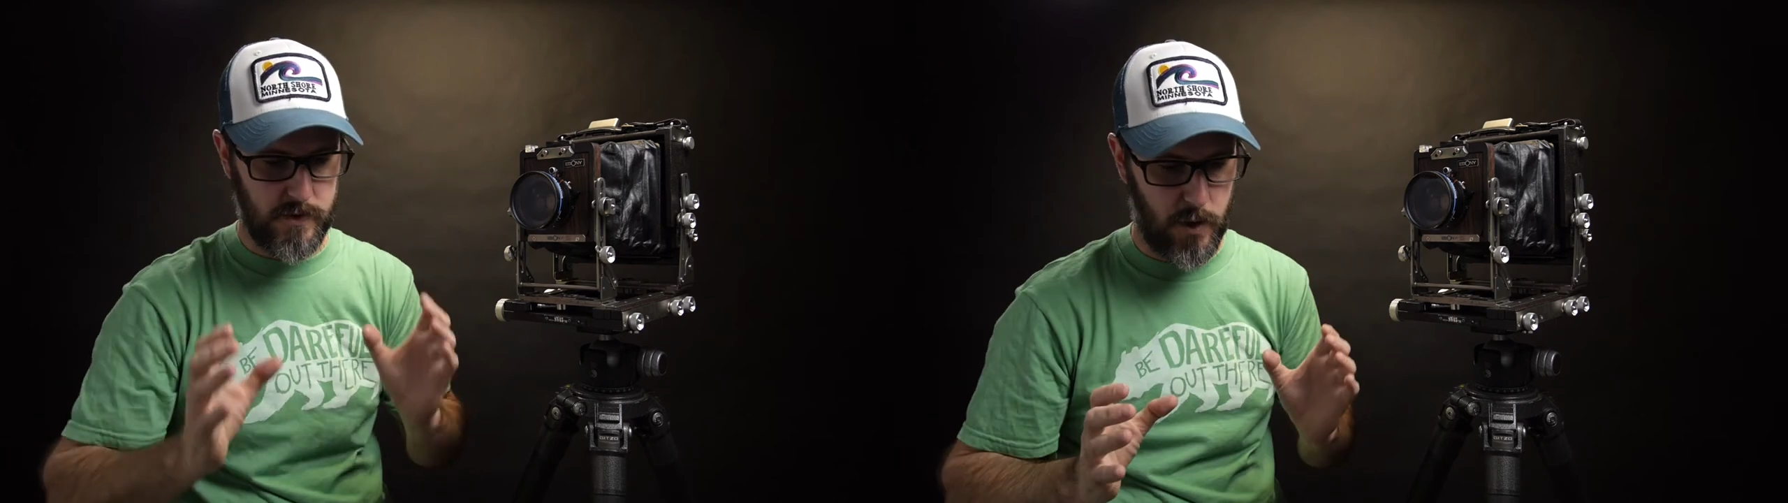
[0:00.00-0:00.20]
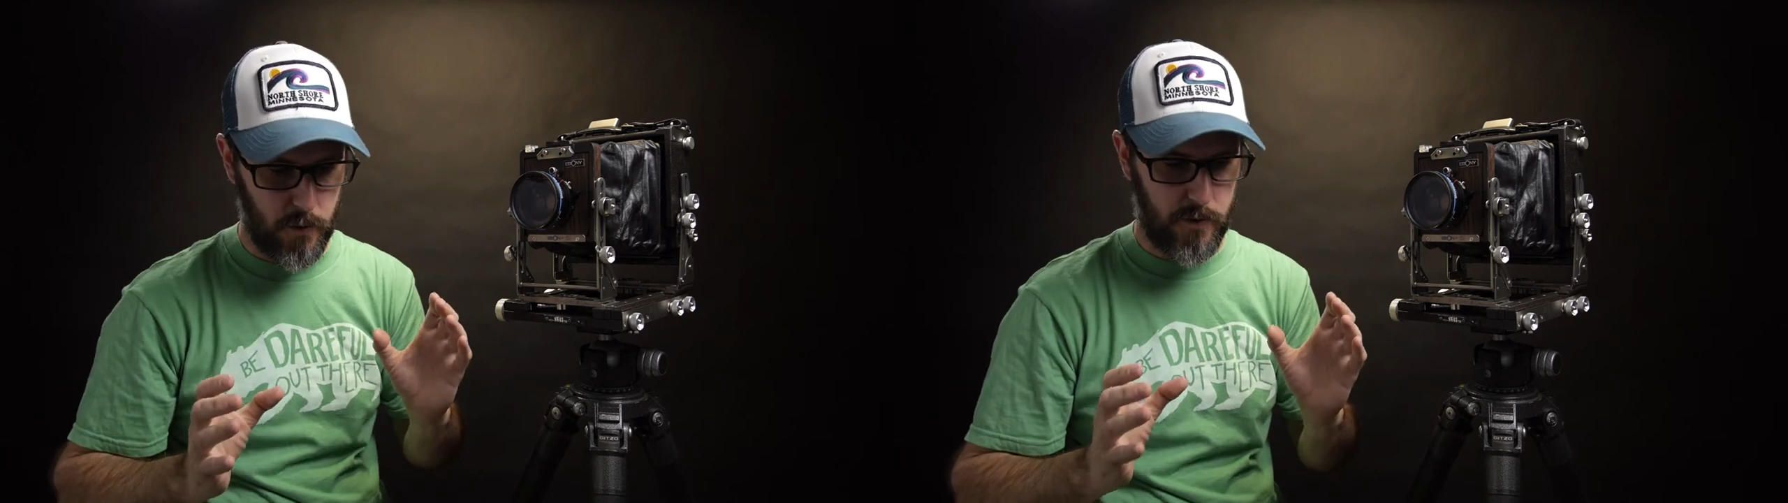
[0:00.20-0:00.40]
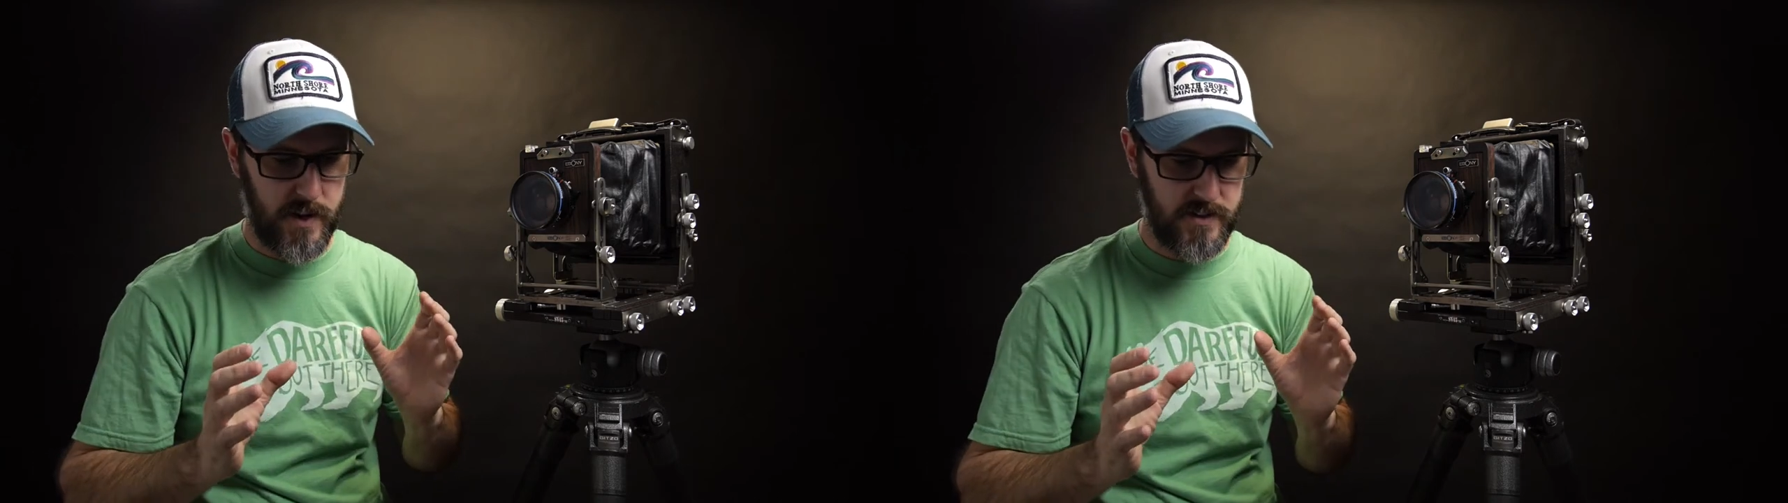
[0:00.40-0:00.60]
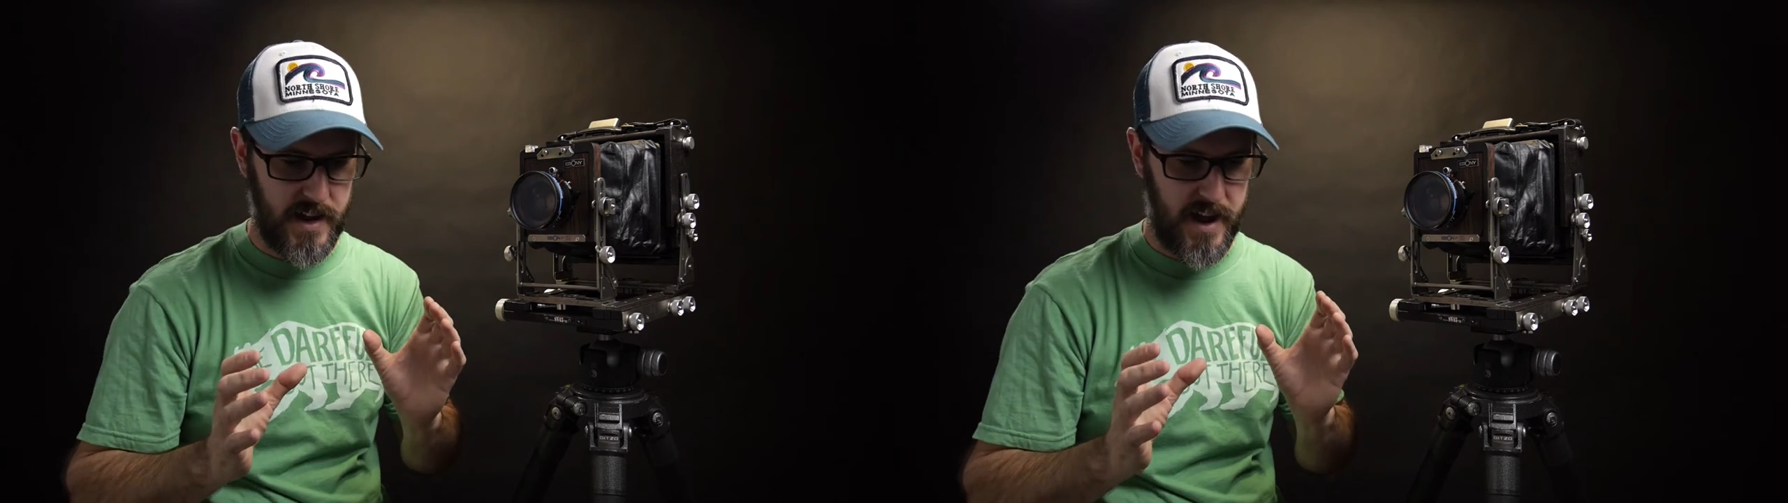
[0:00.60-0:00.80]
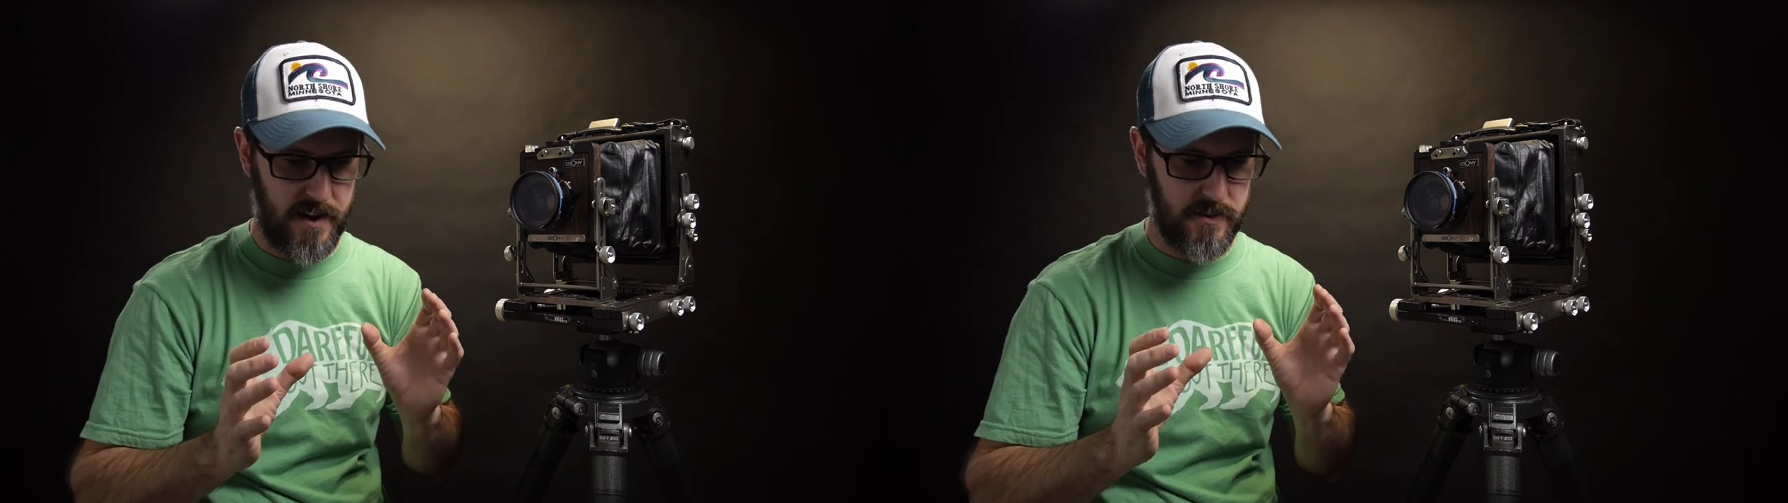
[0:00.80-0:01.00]
lowering it
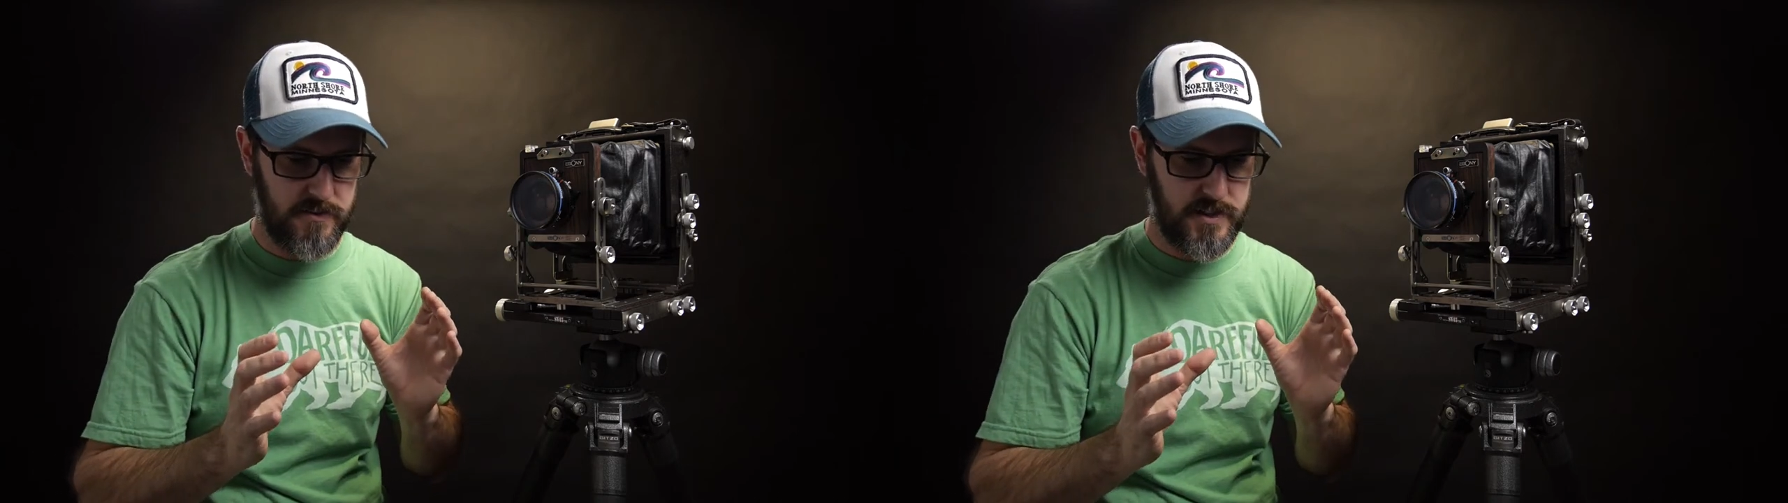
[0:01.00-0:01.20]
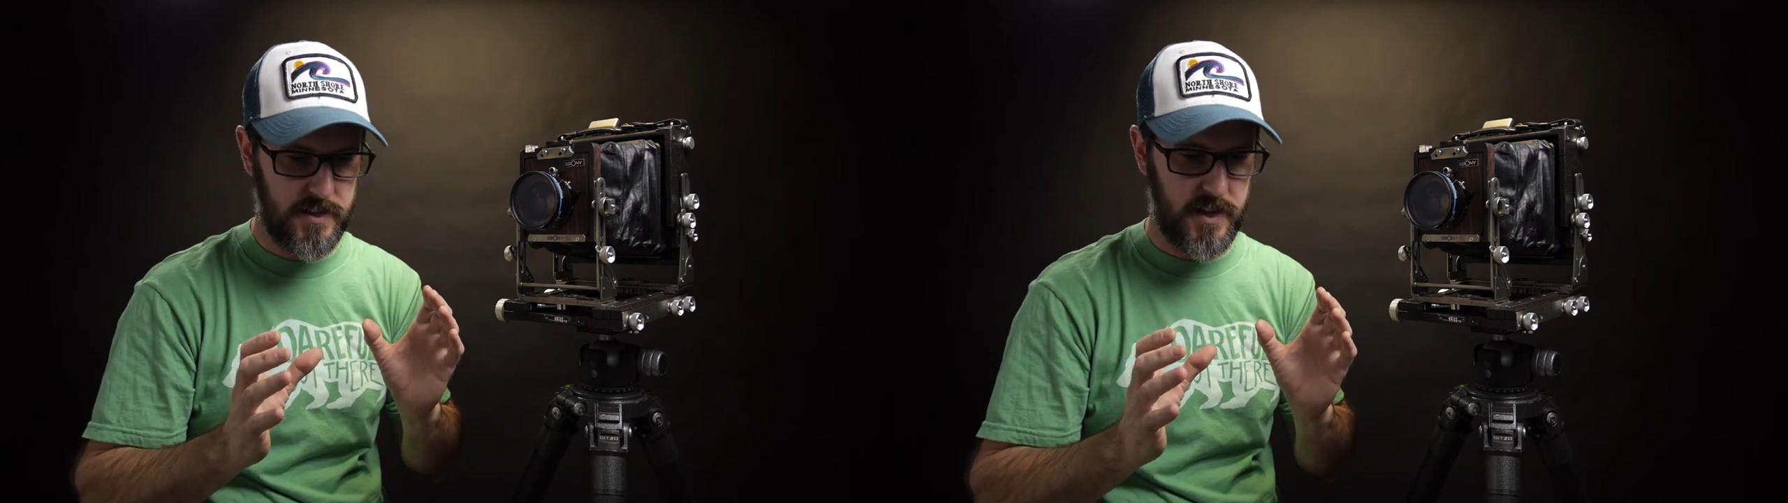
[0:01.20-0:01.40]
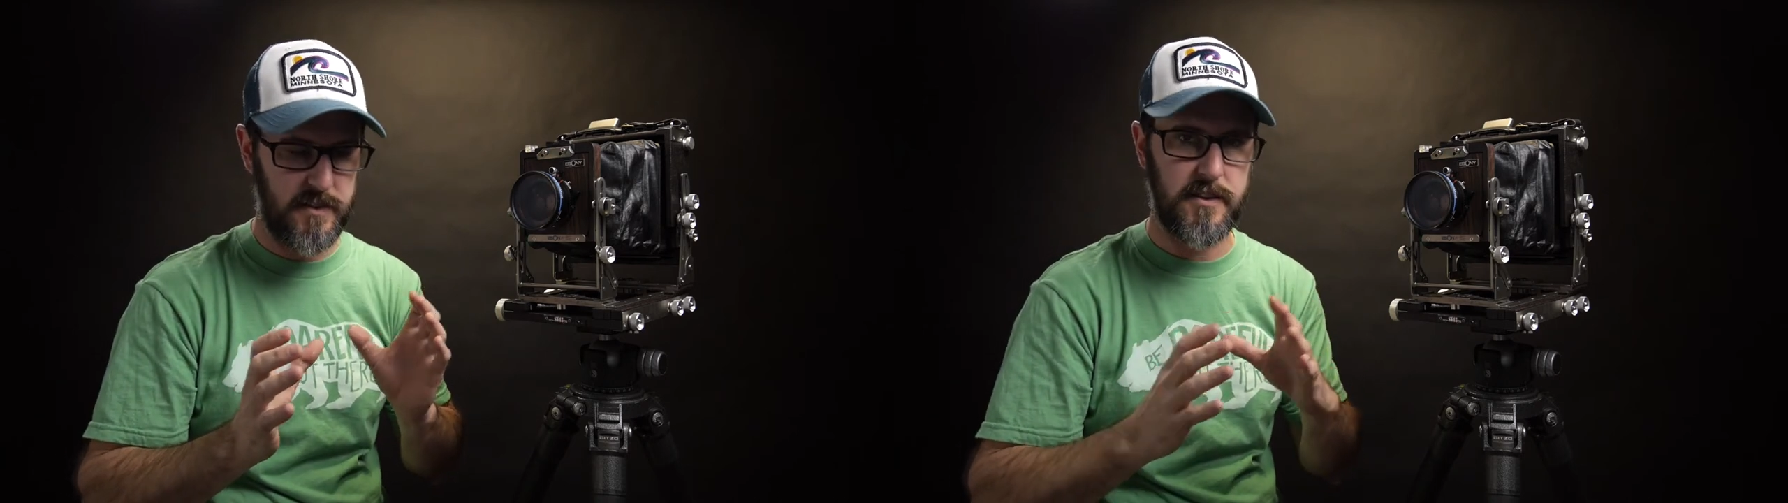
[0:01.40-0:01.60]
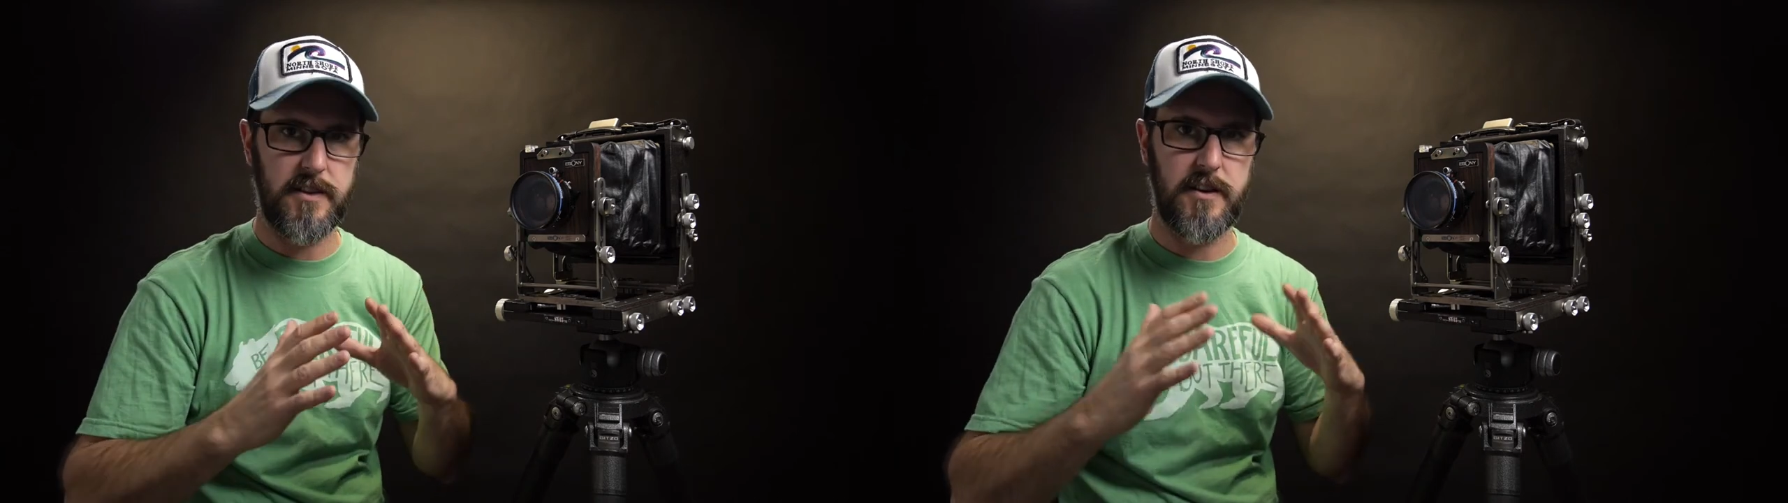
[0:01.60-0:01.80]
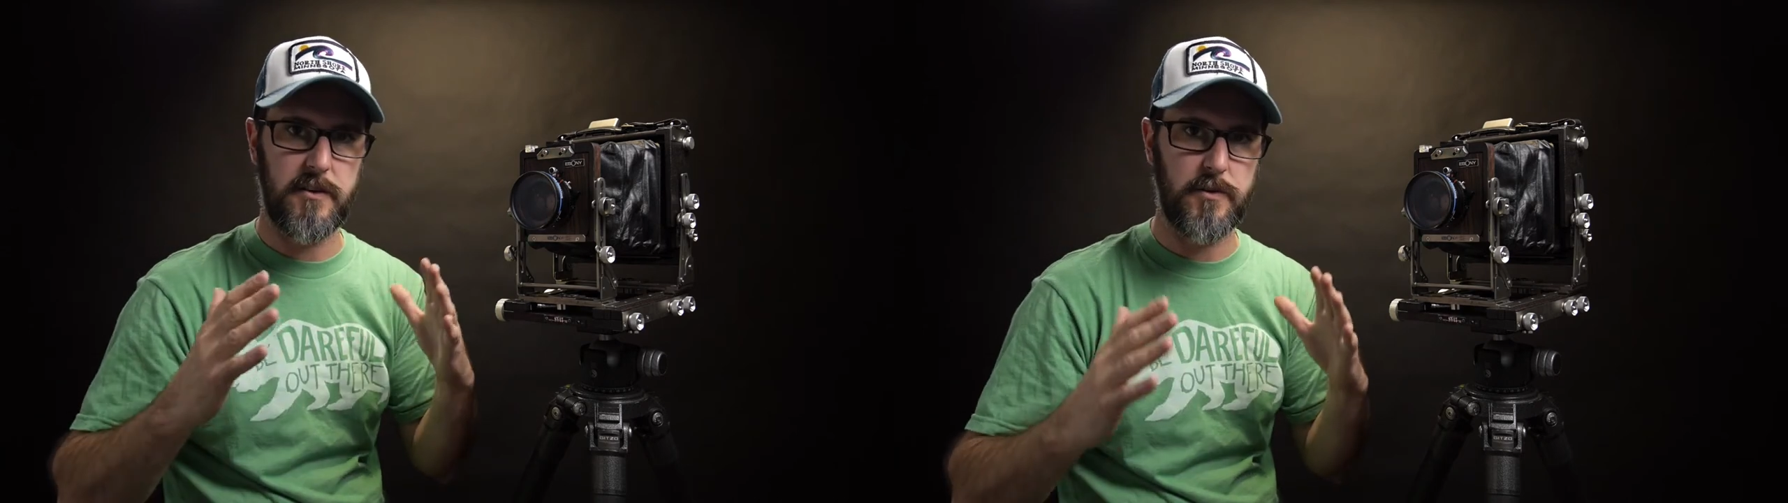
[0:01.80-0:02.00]
down to
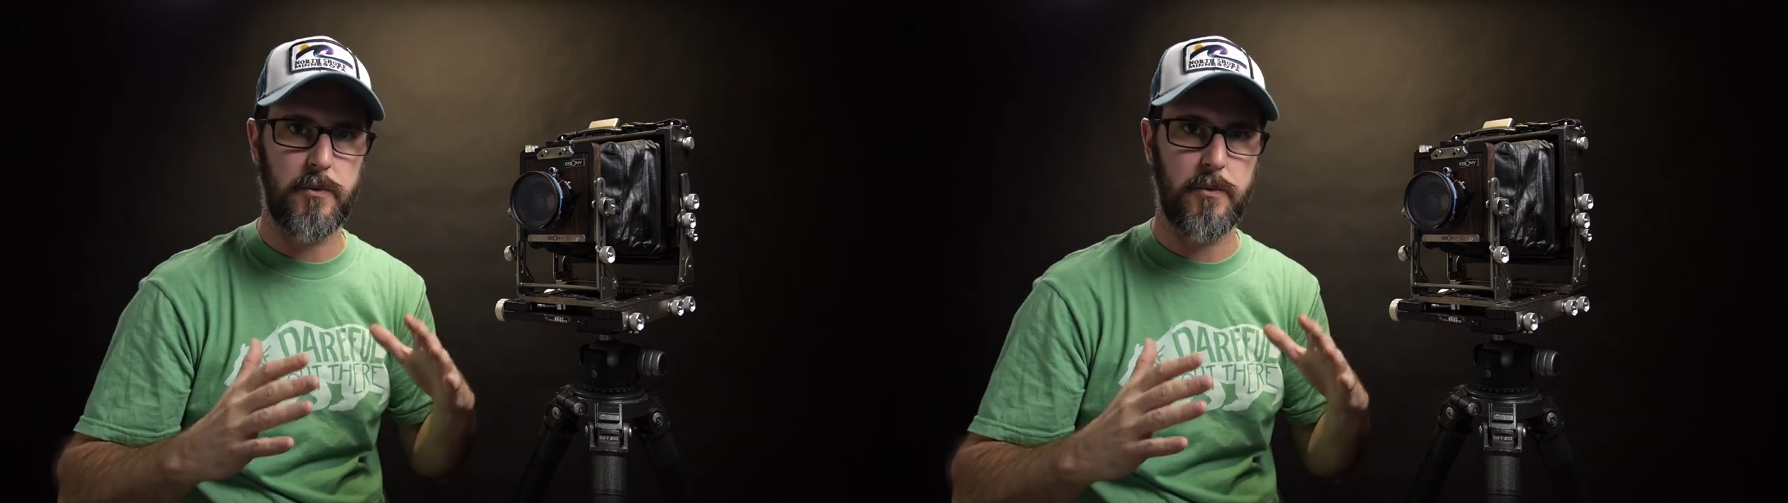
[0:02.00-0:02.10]
get the,